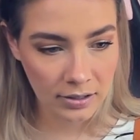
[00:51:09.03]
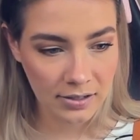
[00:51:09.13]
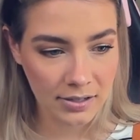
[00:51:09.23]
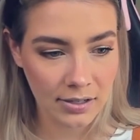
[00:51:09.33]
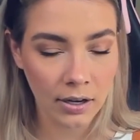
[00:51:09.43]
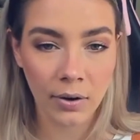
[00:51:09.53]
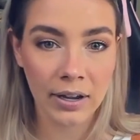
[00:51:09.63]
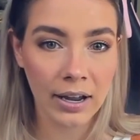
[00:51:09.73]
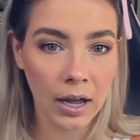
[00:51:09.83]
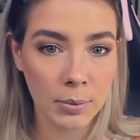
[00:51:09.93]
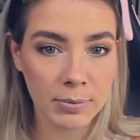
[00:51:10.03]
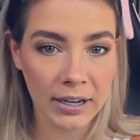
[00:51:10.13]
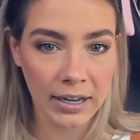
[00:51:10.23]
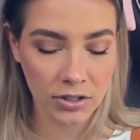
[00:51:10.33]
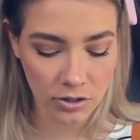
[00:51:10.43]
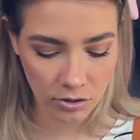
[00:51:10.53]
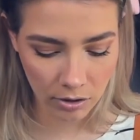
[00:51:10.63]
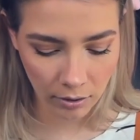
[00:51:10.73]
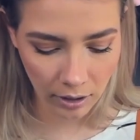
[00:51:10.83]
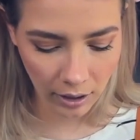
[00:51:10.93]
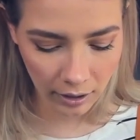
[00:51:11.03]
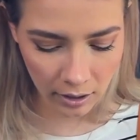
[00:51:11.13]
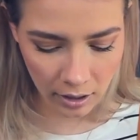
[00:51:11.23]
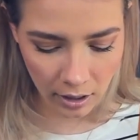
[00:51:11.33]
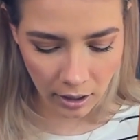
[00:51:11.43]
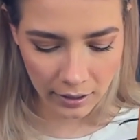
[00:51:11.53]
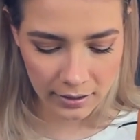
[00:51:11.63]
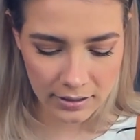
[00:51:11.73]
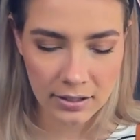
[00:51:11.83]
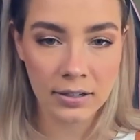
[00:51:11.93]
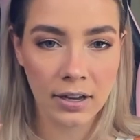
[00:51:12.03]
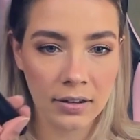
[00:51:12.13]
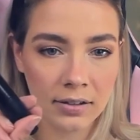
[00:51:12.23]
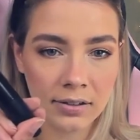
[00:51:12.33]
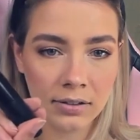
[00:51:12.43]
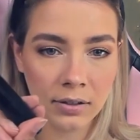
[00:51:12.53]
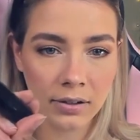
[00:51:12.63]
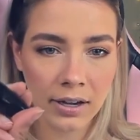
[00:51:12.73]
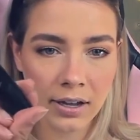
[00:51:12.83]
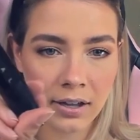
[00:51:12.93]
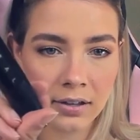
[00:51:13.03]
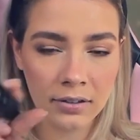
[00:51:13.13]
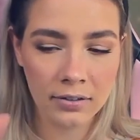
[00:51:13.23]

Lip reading: So it helped my lashes grow a lot. All right, this is another L'Oreal